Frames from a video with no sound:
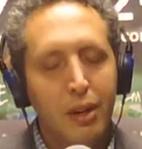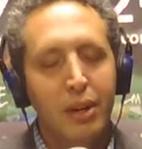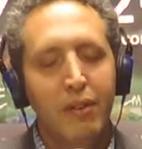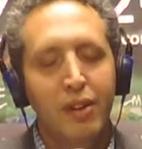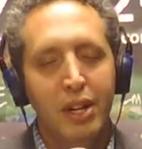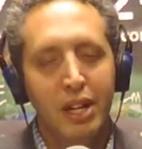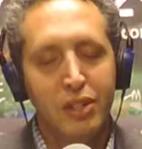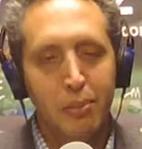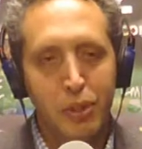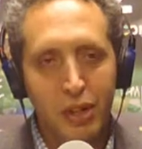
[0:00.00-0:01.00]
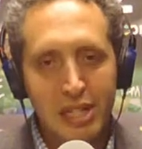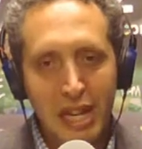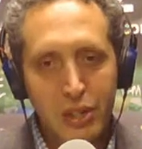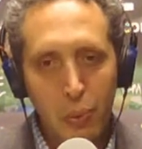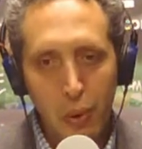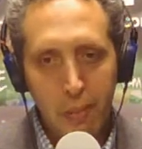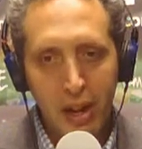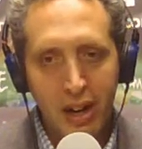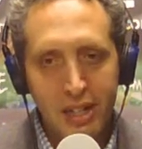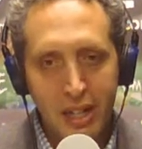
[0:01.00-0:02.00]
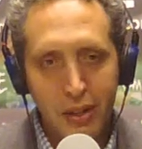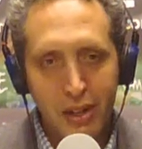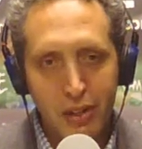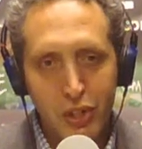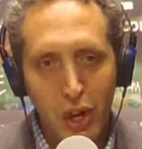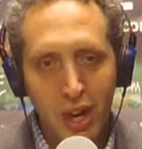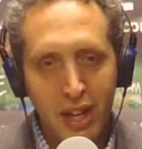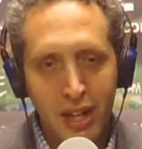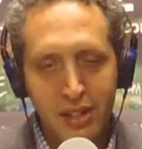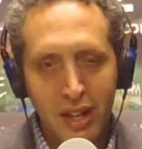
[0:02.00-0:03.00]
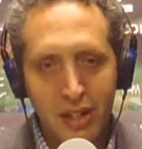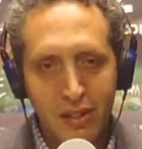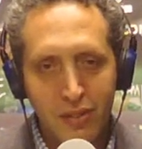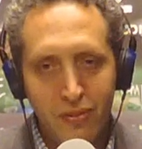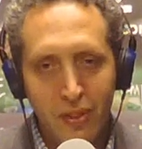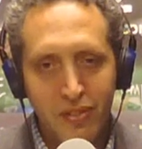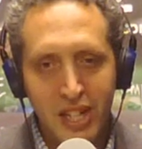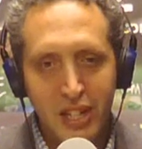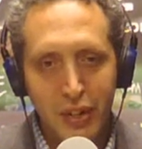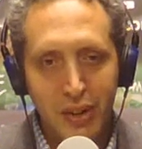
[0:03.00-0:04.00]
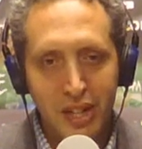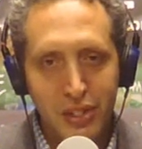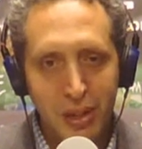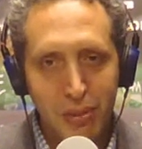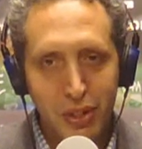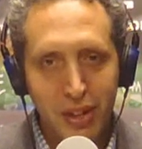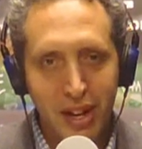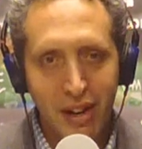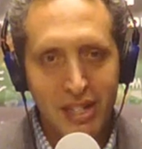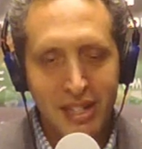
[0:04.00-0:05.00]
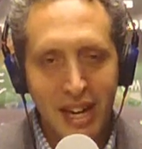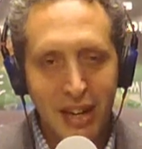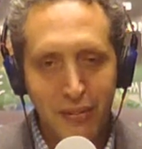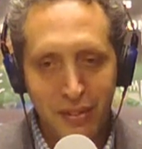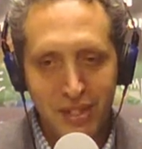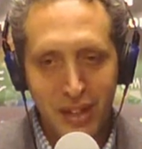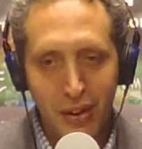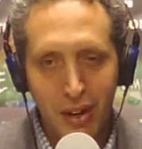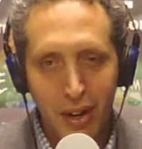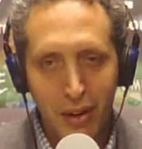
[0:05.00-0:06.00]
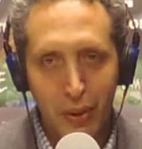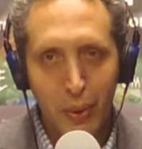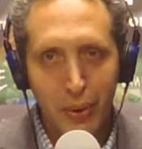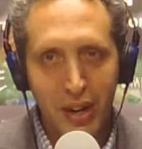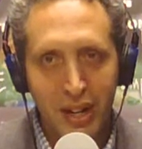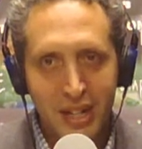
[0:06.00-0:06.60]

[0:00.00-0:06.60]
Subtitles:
Okay, very good. So I'm sure it's nice and warm there, because I know here in Charlotte it's like 15 degrees. So I'm sure there it's negative 15 or colder.